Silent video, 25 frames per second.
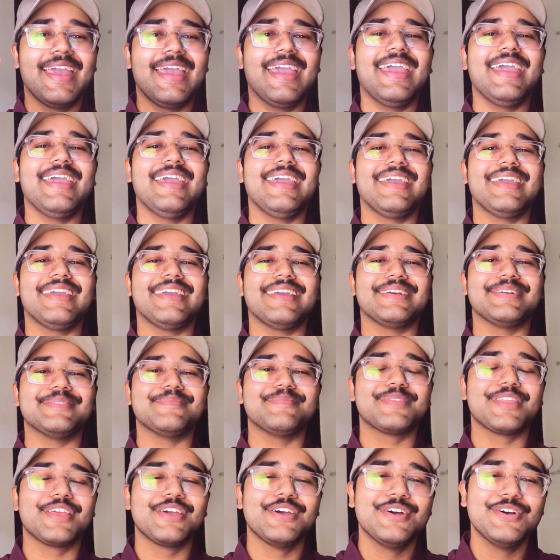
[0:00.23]

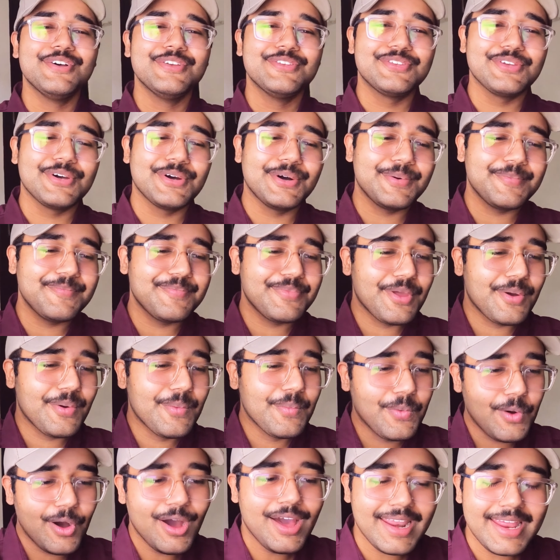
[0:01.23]
Hey, so
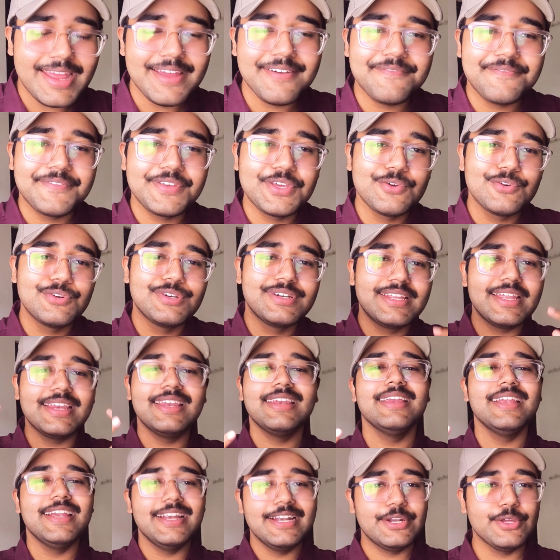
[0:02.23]
what if you
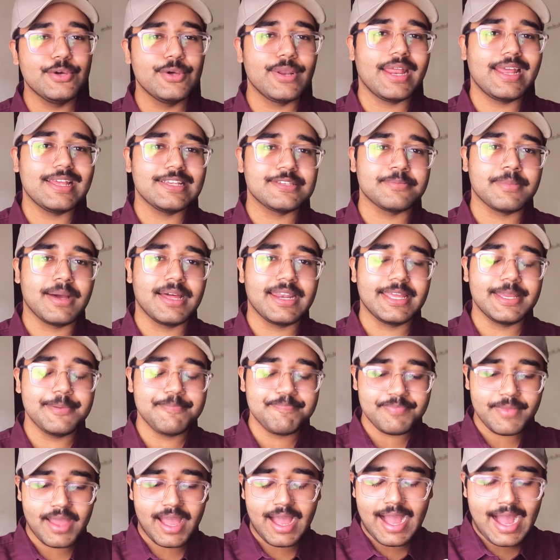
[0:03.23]
didn't need to raise
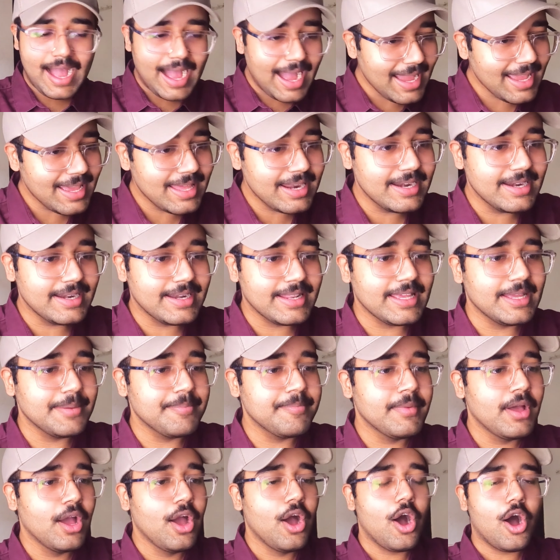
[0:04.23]
money, hire a
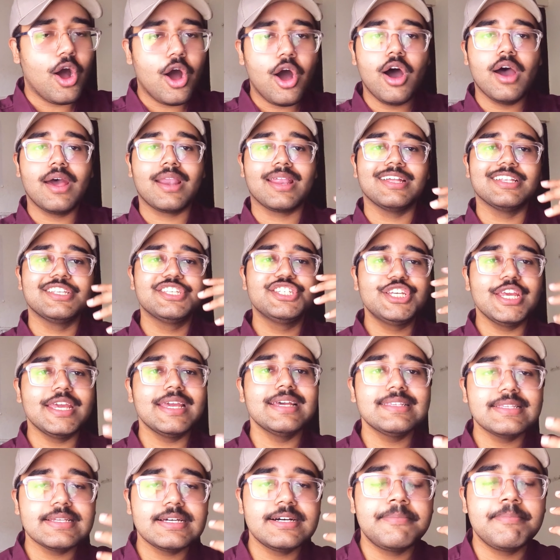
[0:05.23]
team, or
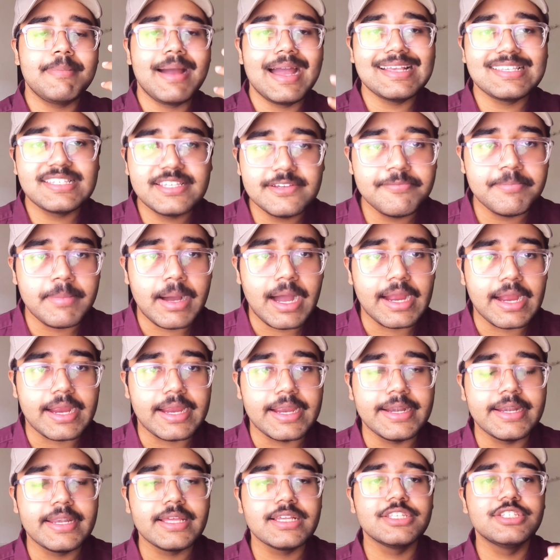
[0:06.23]
chase a massive
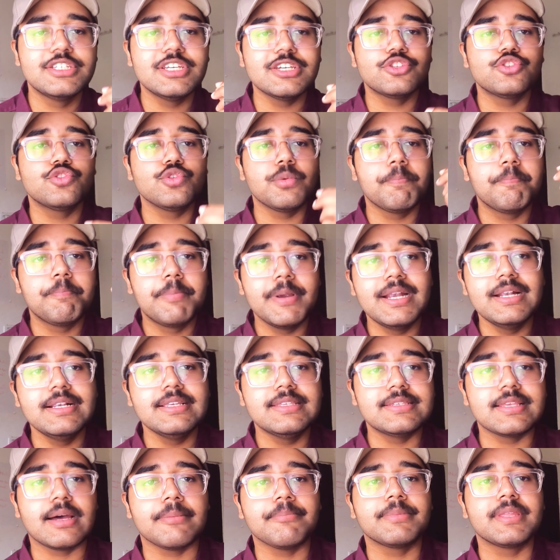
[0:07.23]
market just to
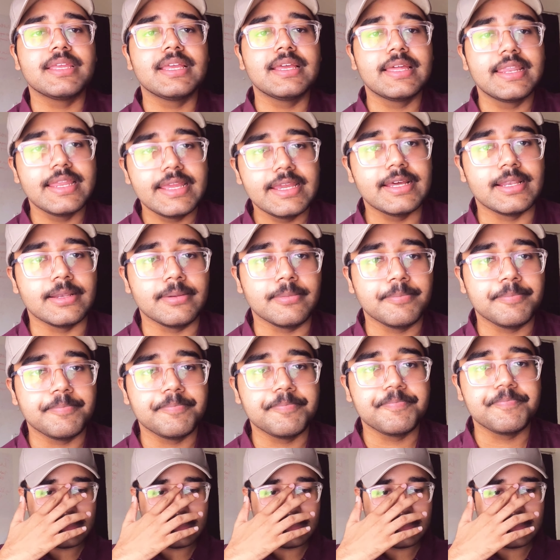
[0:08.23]
build something real?